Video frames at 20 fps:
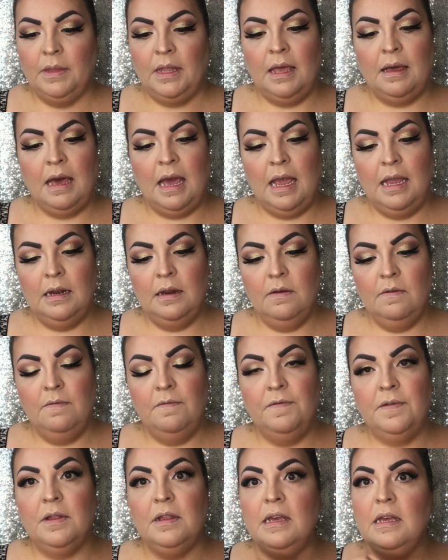I'm kind of
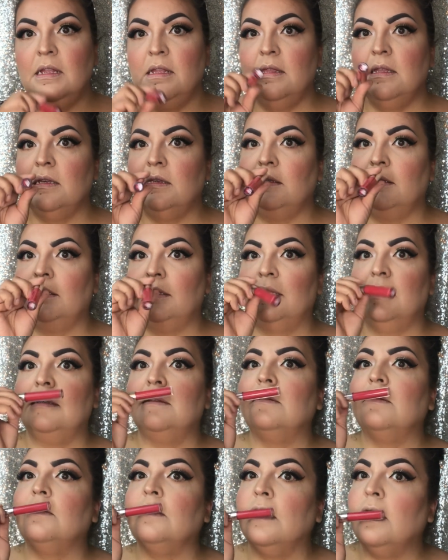feeling this
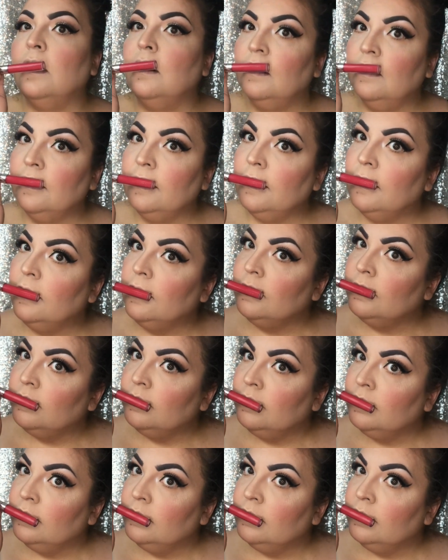Sizzle color